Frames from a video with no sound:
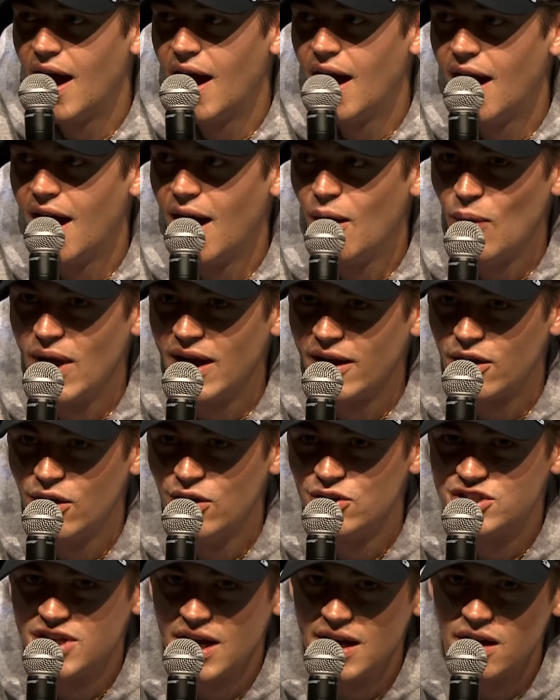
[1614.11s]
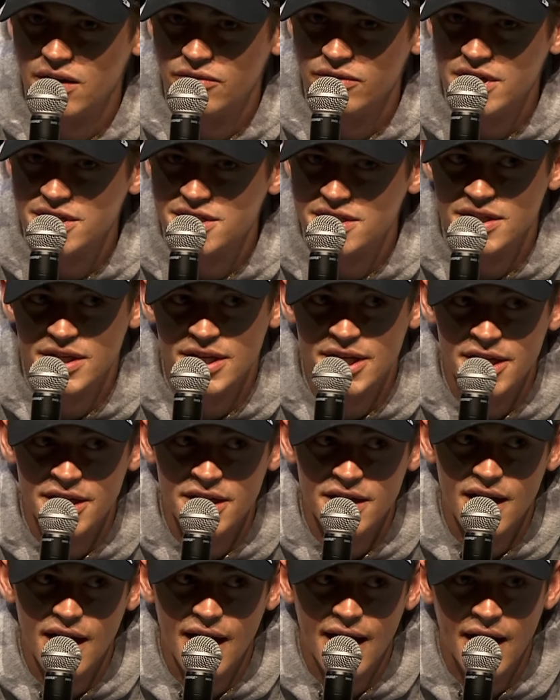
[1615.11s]
I went Coachella recently,
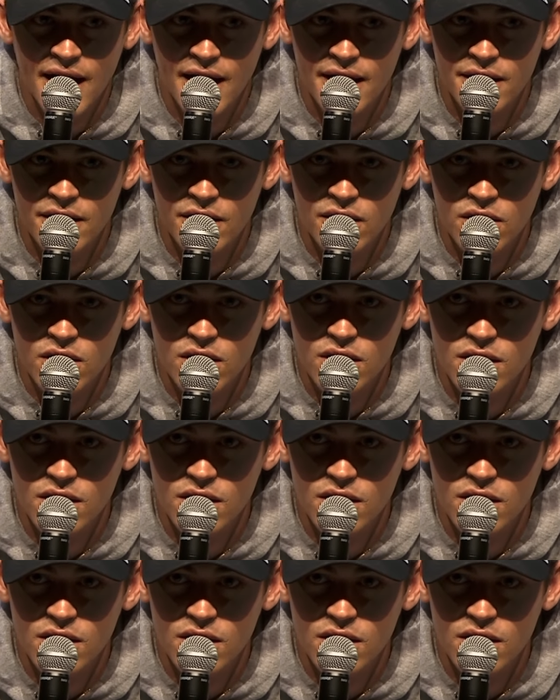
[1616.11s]
and